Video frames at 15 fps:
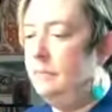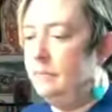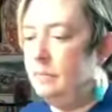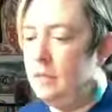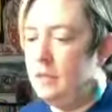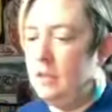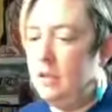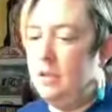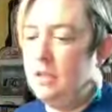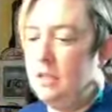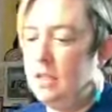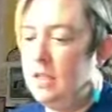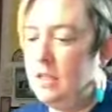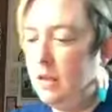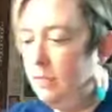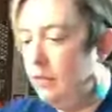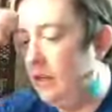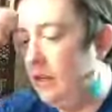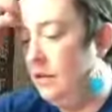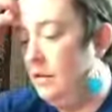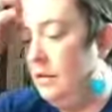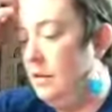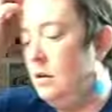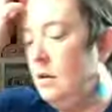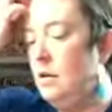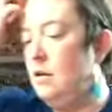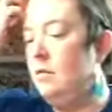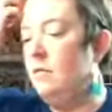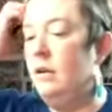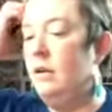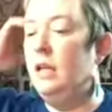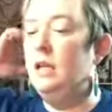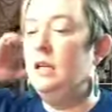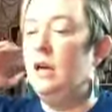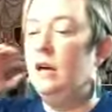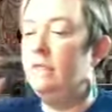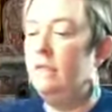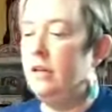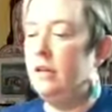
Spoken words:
So this is something really lovely.